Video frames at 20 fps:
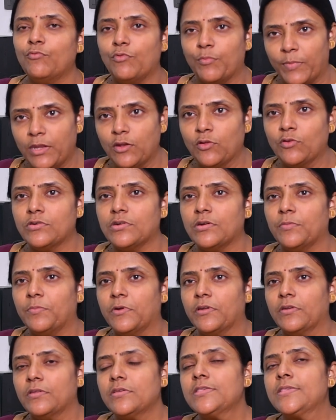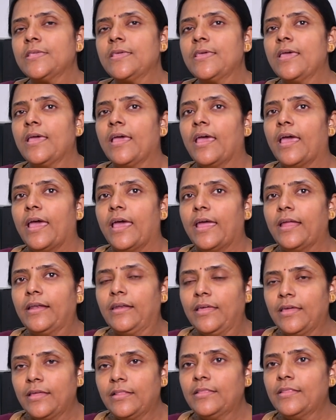women entrepreneurs. And
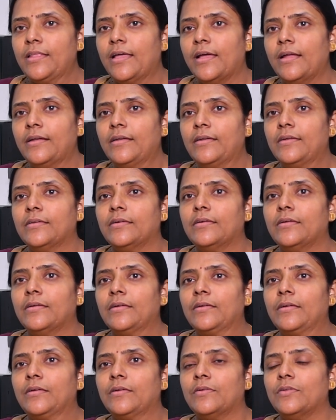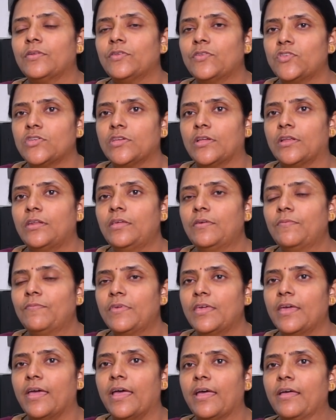in that journey,
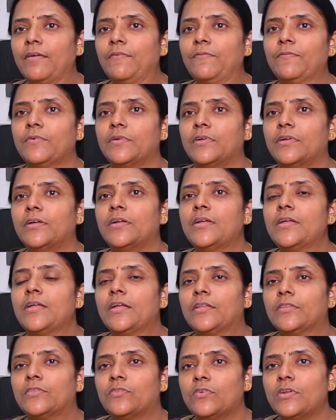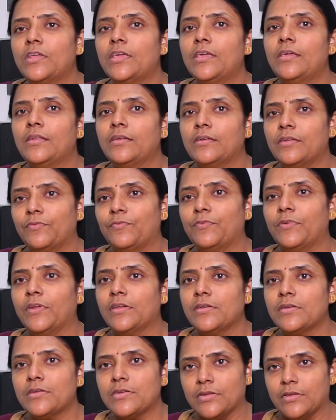we have 3
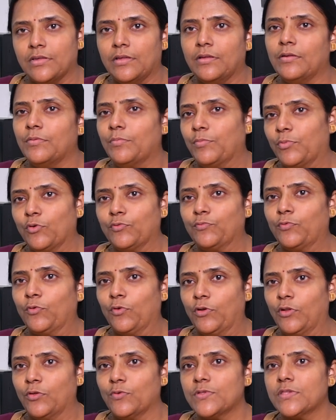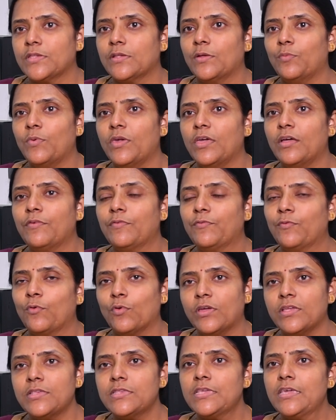different portfolios. We are
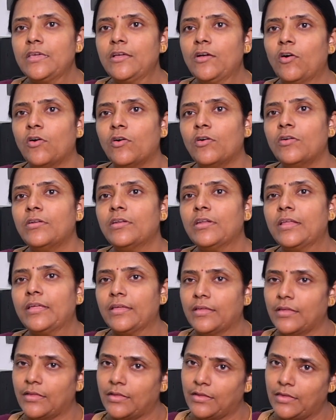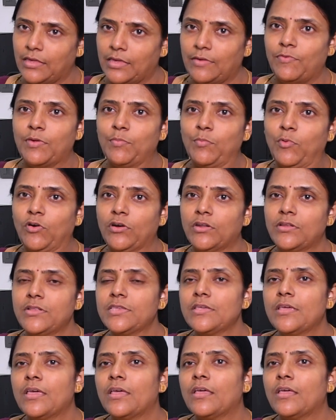focusing on EV models.